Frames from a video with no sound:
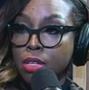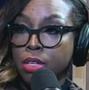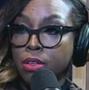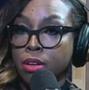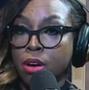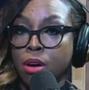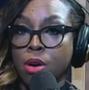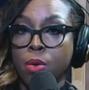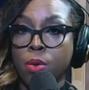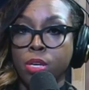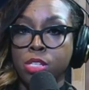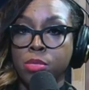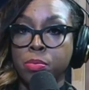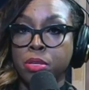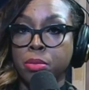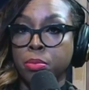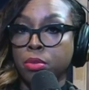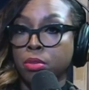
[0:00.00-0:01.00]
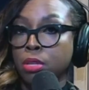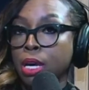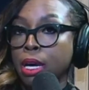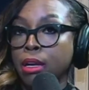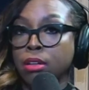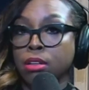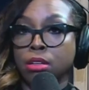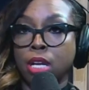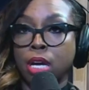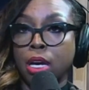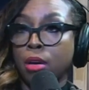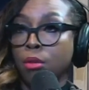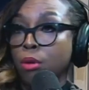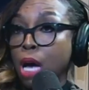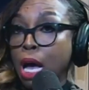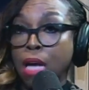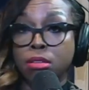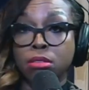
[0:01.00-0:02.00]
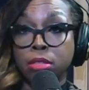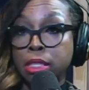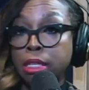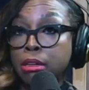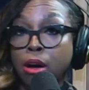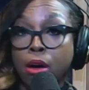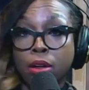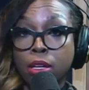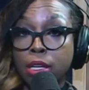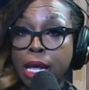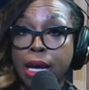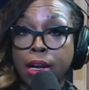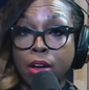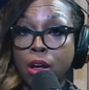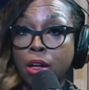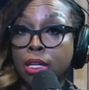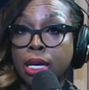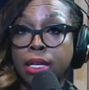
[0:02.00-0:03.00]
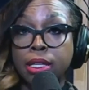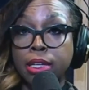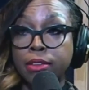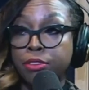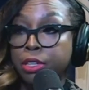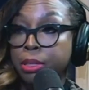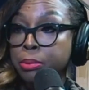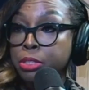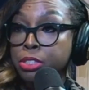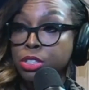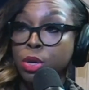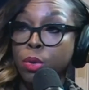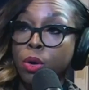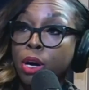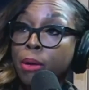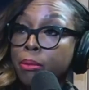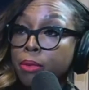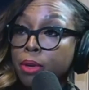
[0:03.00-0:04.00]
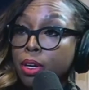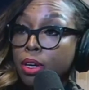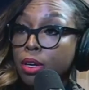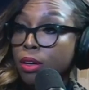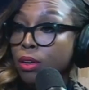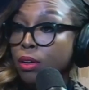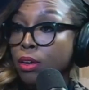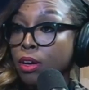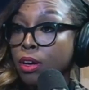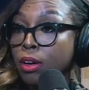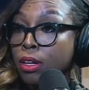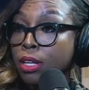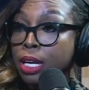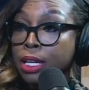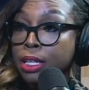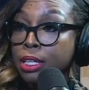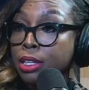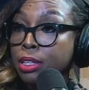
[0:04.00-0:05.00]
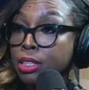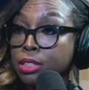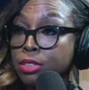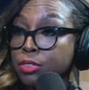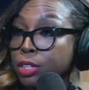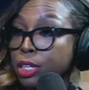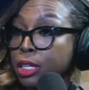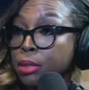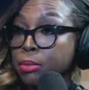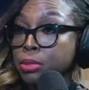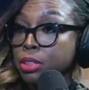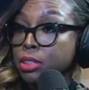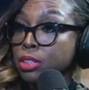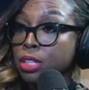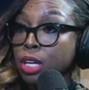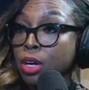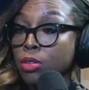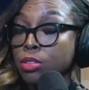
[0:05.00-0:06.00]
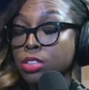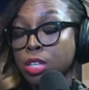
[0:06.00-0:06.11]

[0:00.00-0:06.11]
There are always people that are like, well, I don't need all of that. All I need for him to show up, or all I need is for him, you know.